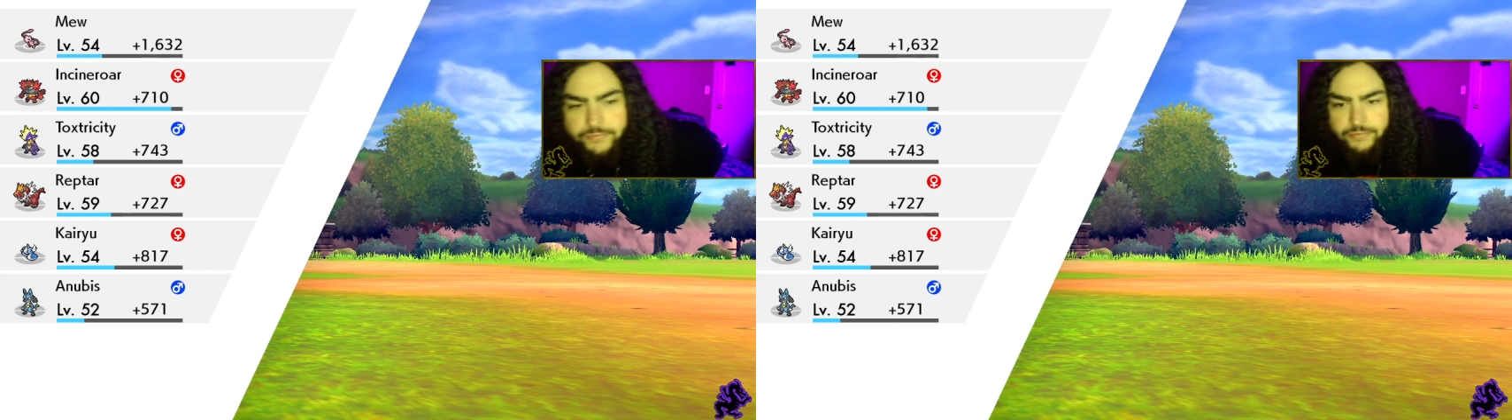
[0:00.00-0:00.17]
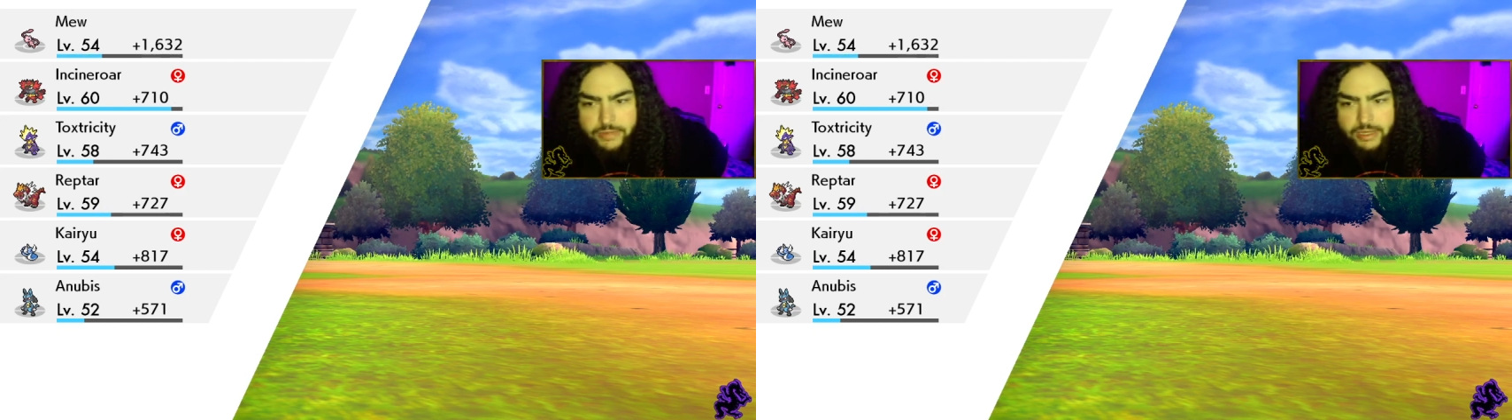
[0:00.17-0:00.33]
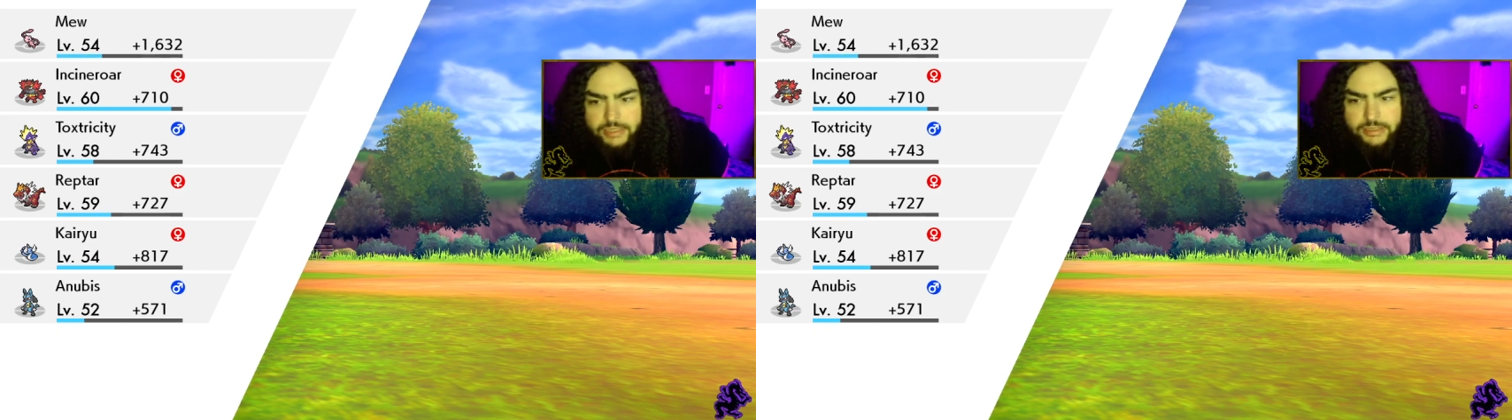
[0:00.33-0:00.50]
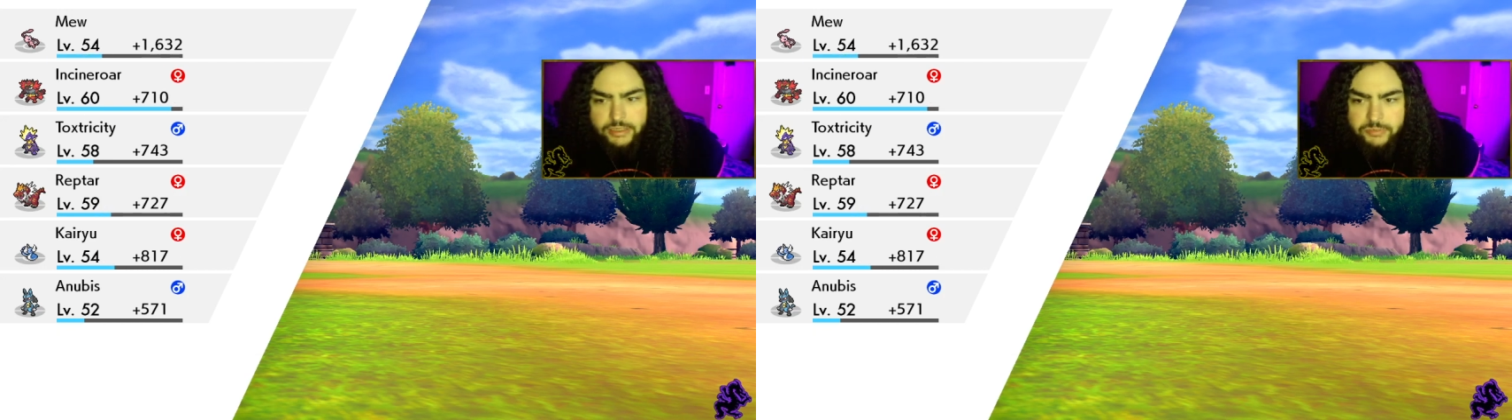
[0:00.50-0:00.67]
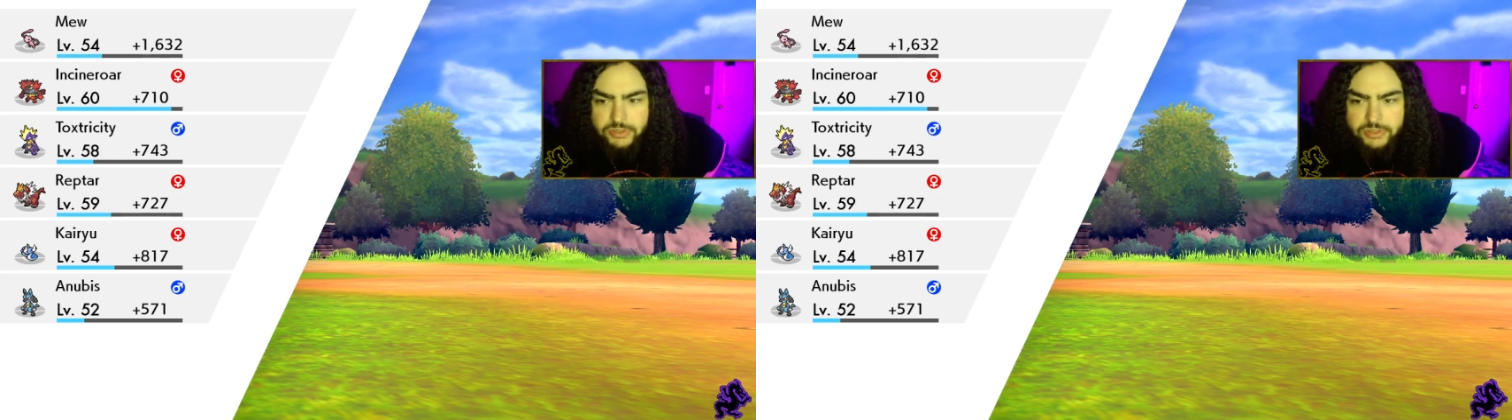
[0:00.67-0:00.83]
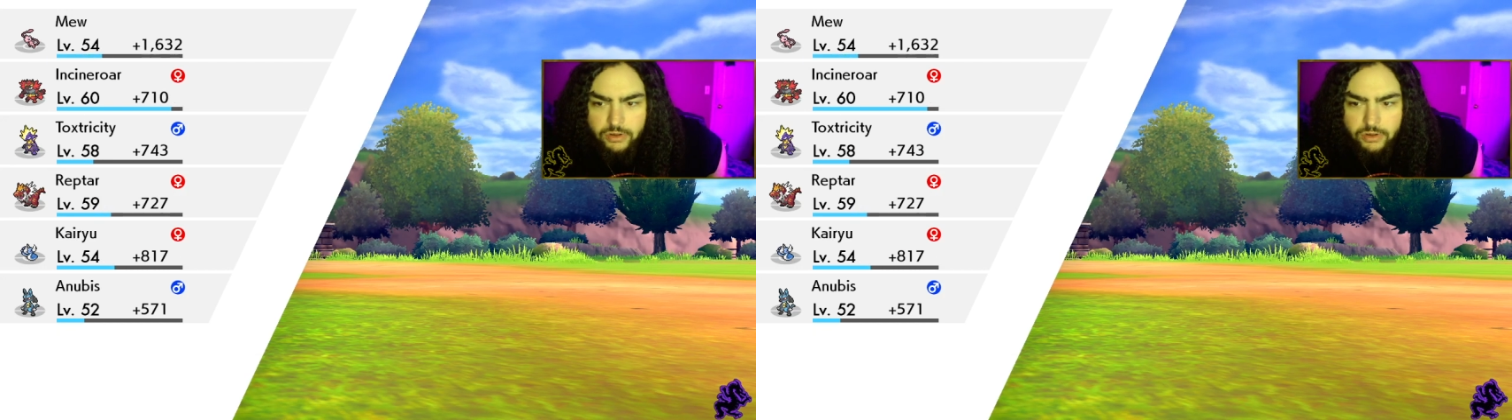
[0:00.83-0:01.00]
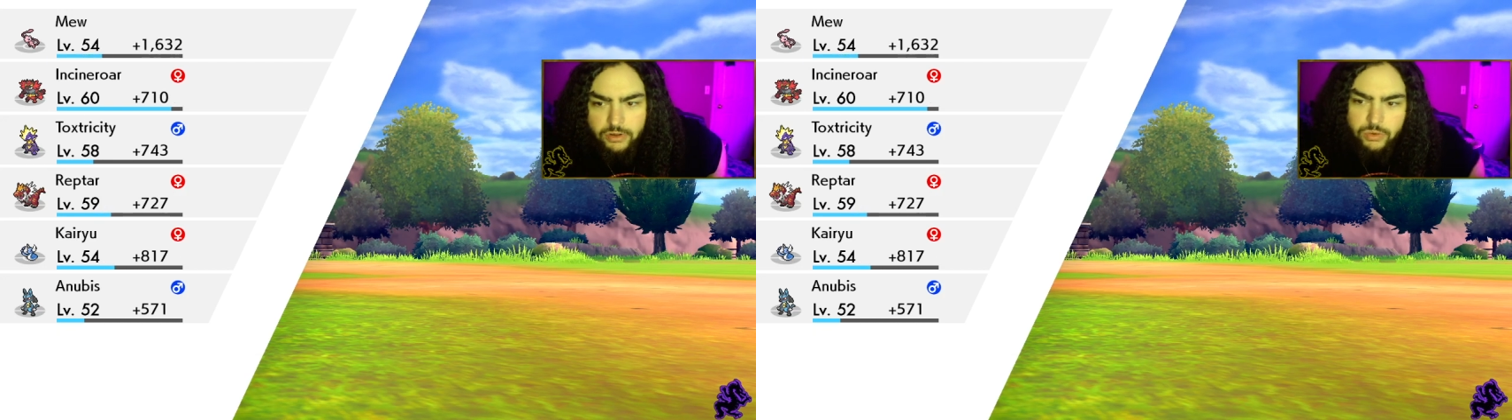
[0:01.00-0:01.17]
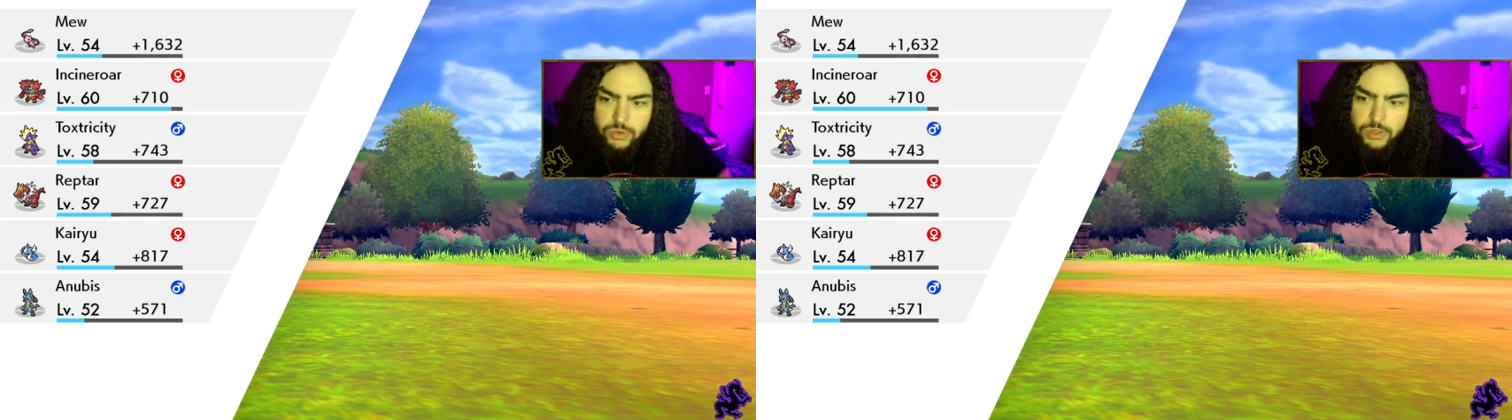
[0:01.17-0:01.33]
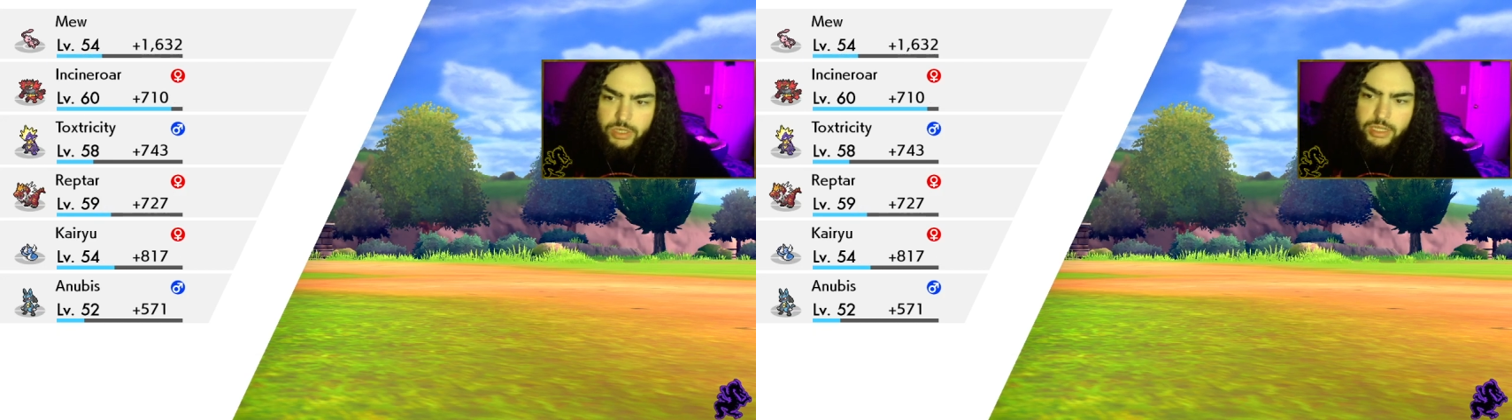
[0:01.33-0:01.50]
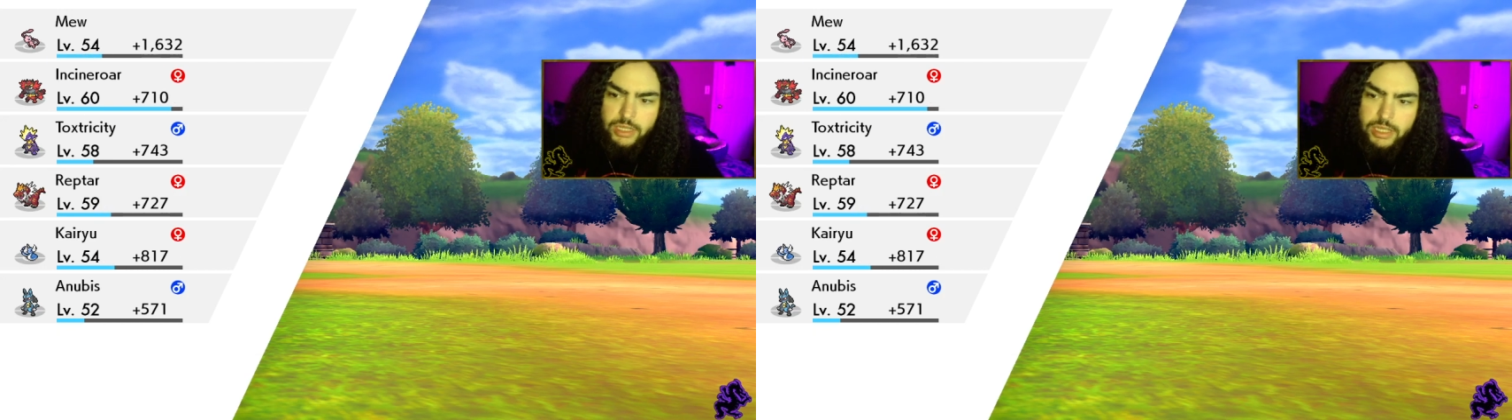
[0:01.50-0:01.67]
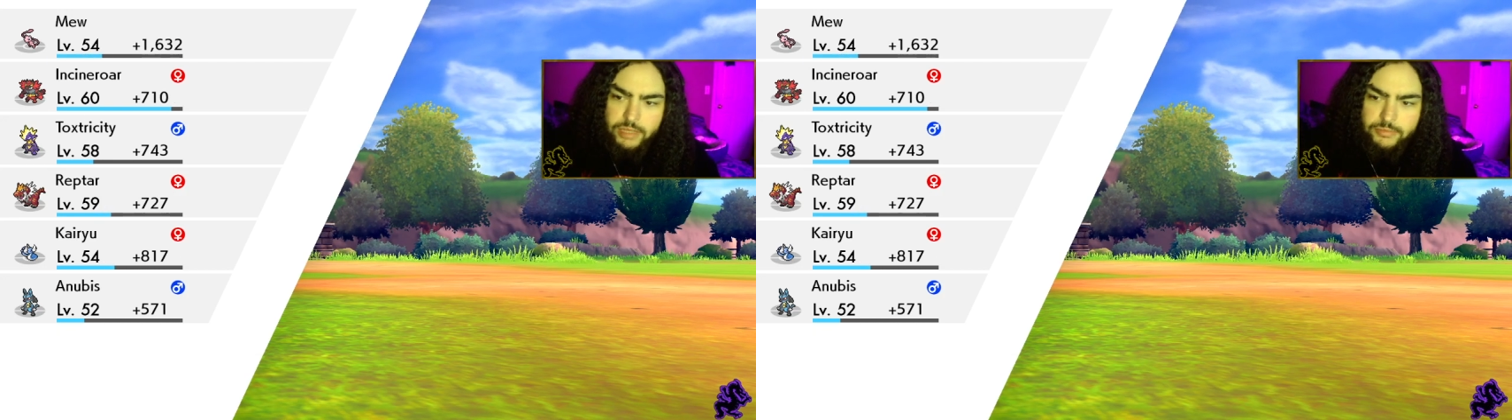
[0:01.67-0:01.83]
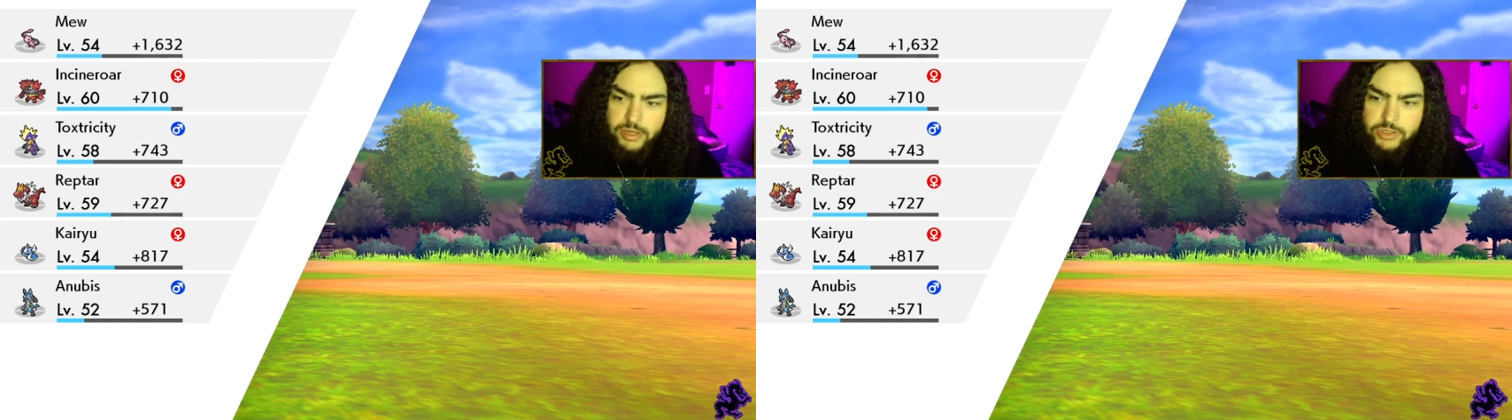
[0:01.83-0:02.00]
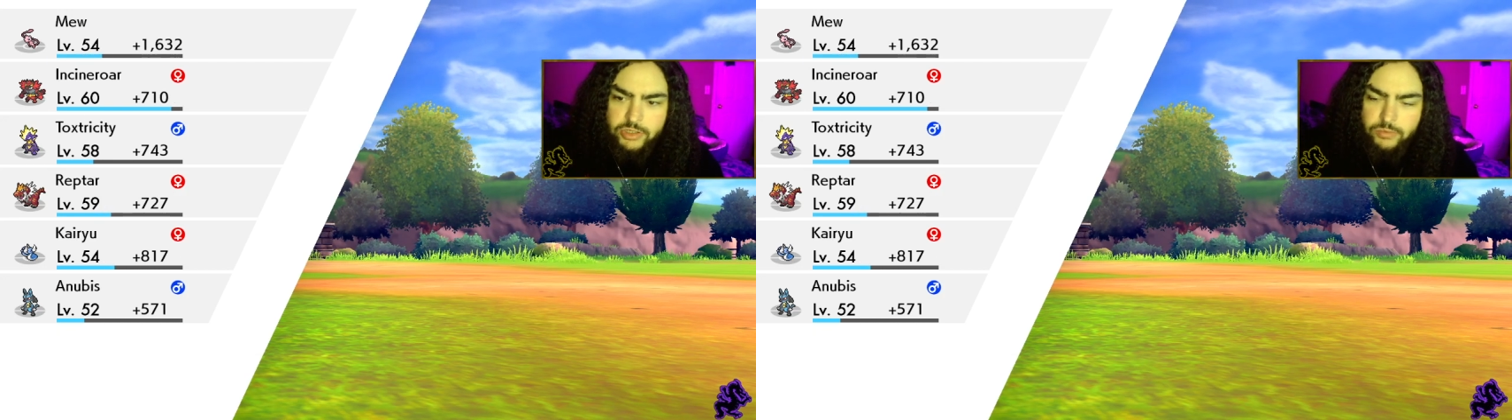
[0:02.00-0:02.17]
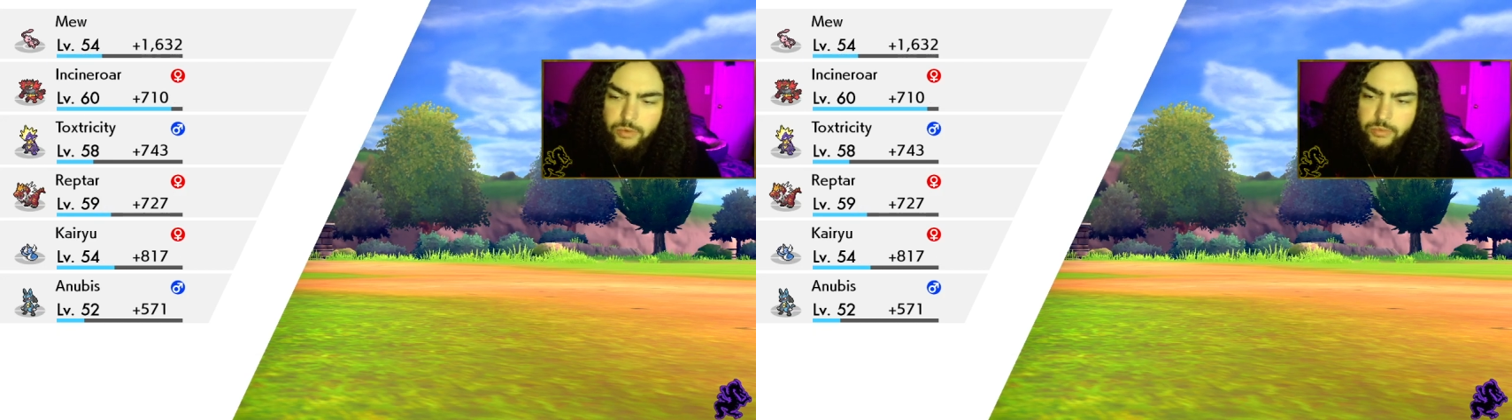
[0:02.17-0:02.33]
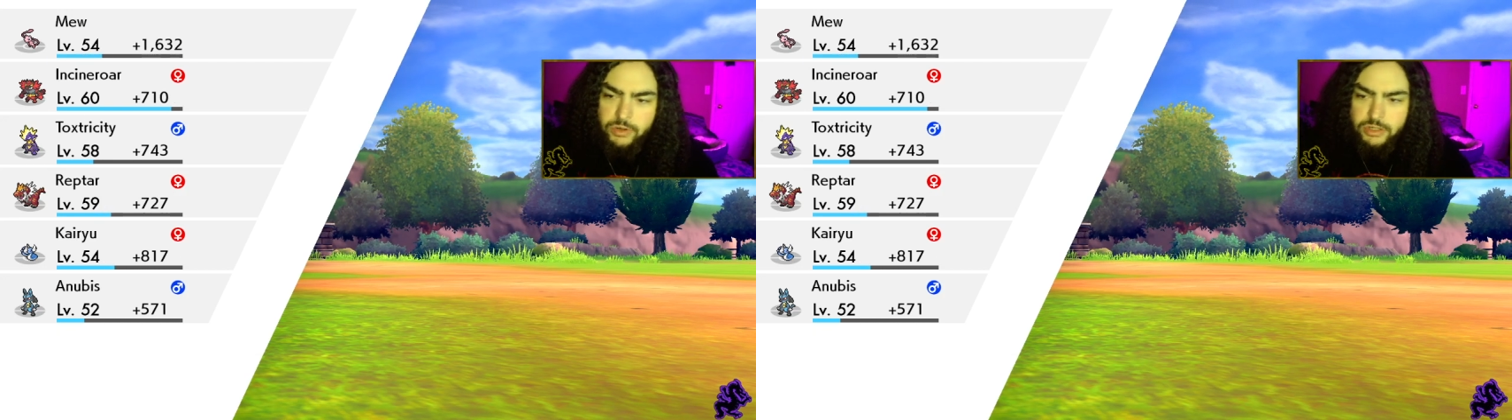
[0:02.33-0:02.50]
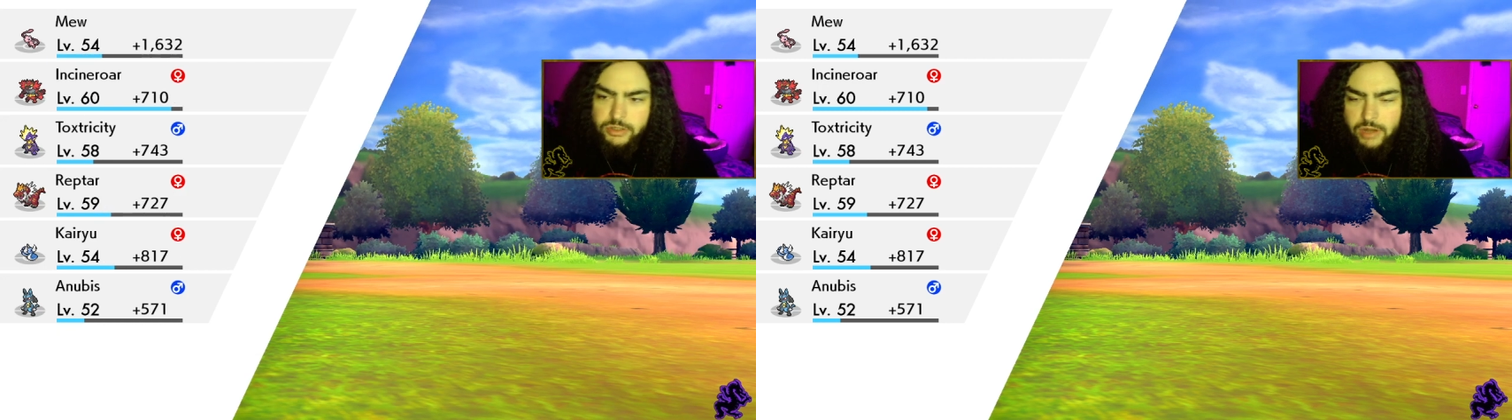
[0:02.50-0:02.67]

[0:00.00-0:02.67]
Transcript: next episode, I'm not sure what we're gonna do.